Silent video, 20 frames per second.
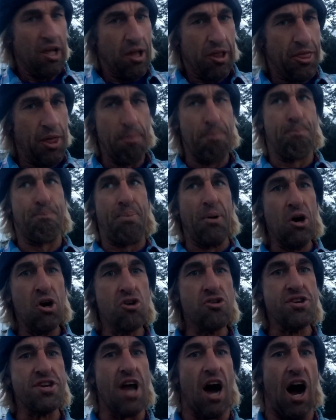the
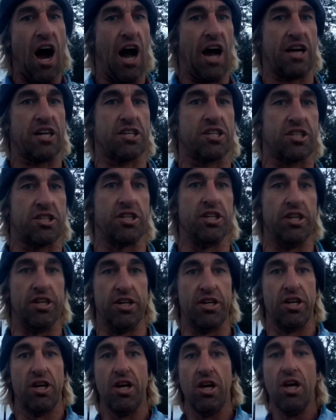boondocks,
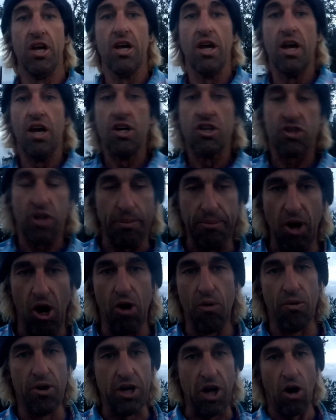dude. So I'm
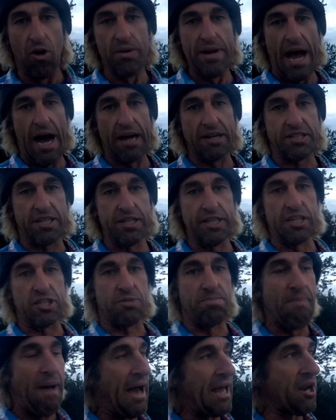going, we're going out to this
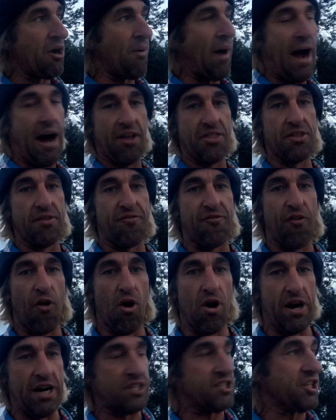meadow out in the
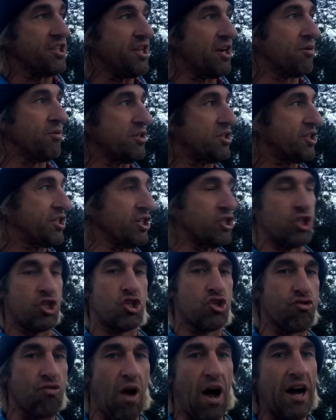forest, and there was this
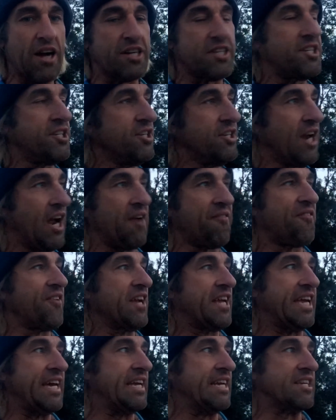drunk dude, I
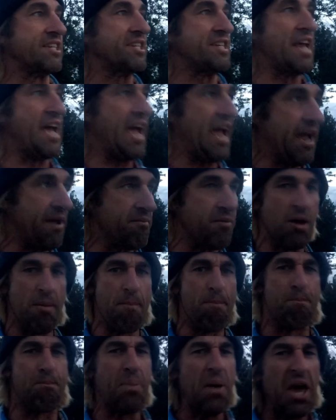forget his name,
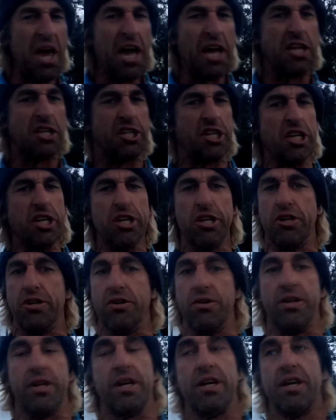big dude.